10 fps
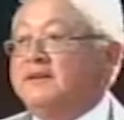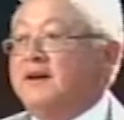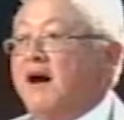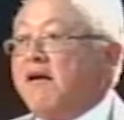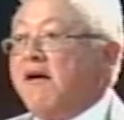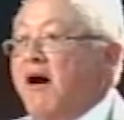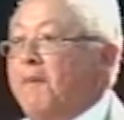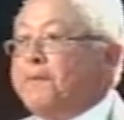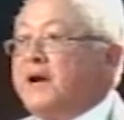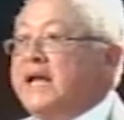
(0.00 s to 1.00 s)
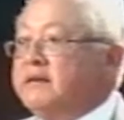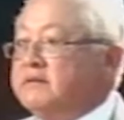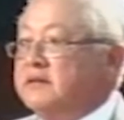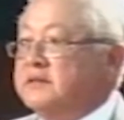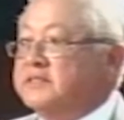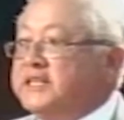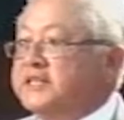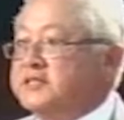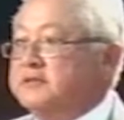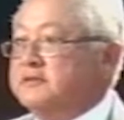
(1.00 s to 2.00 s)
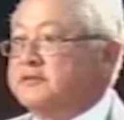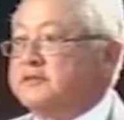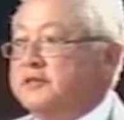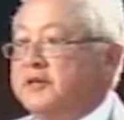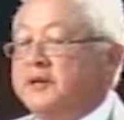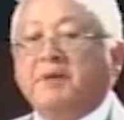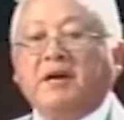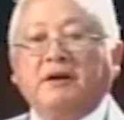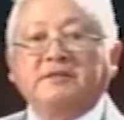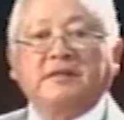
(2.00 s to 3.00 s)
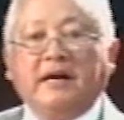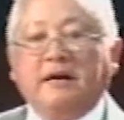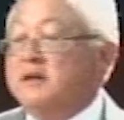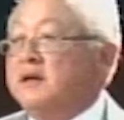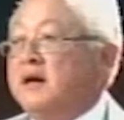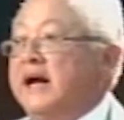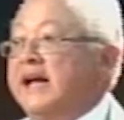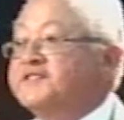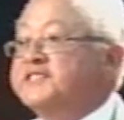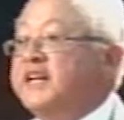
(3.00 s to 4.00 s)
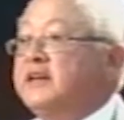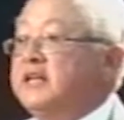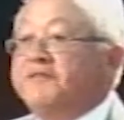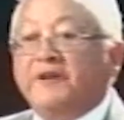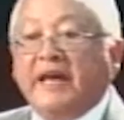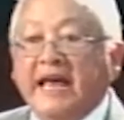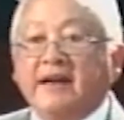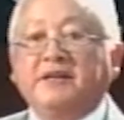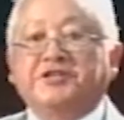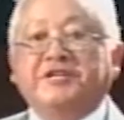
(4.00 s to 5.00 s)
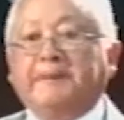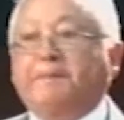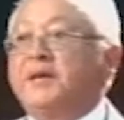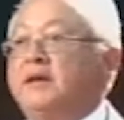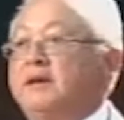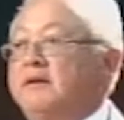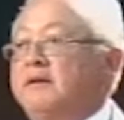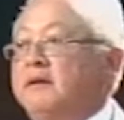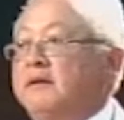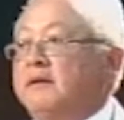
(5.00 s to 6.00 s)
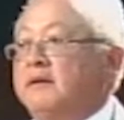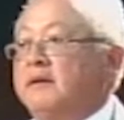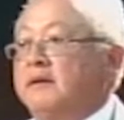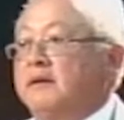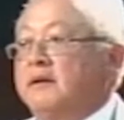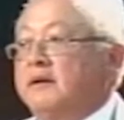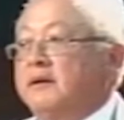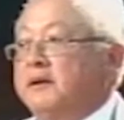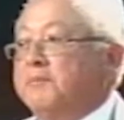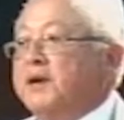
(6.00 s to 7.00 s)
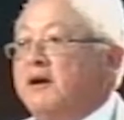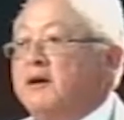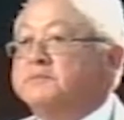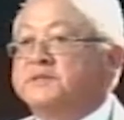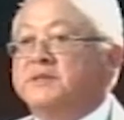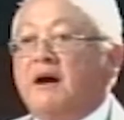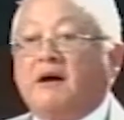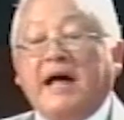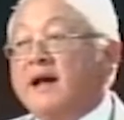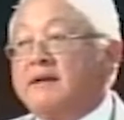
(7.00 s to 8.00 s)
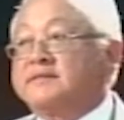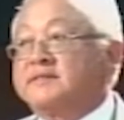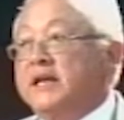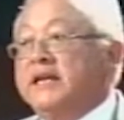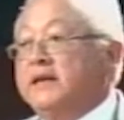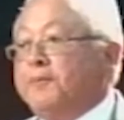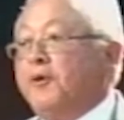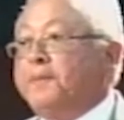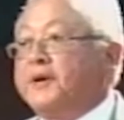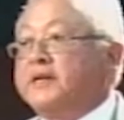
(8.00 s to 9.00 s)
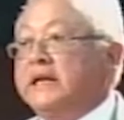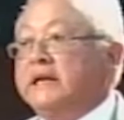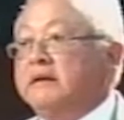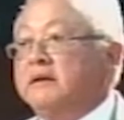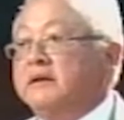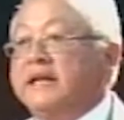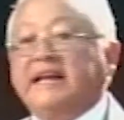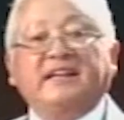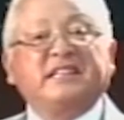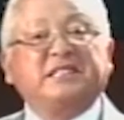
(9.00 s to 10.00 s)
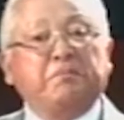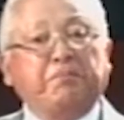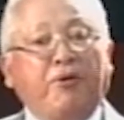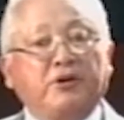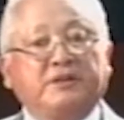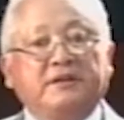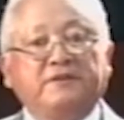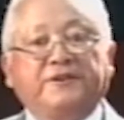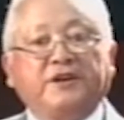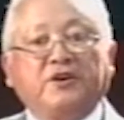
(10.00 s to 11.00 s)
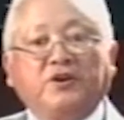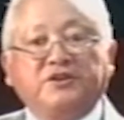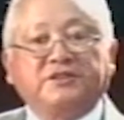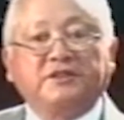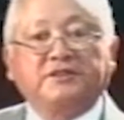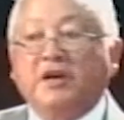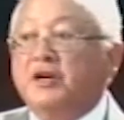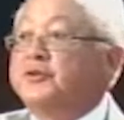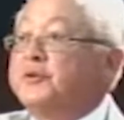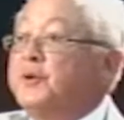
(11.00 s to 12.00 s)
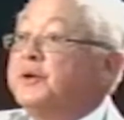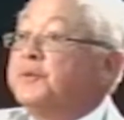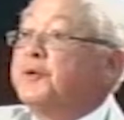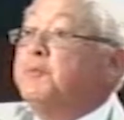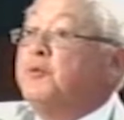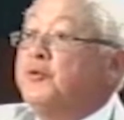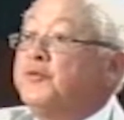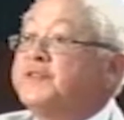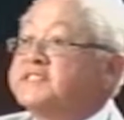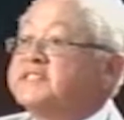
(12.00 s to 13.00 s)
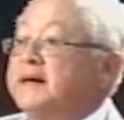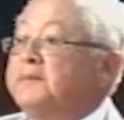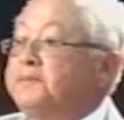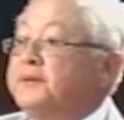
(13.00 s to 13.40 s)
are upright citizens, because I have said if any GP becomes or acts inappropriately, then it is important for the custos to remove the stamp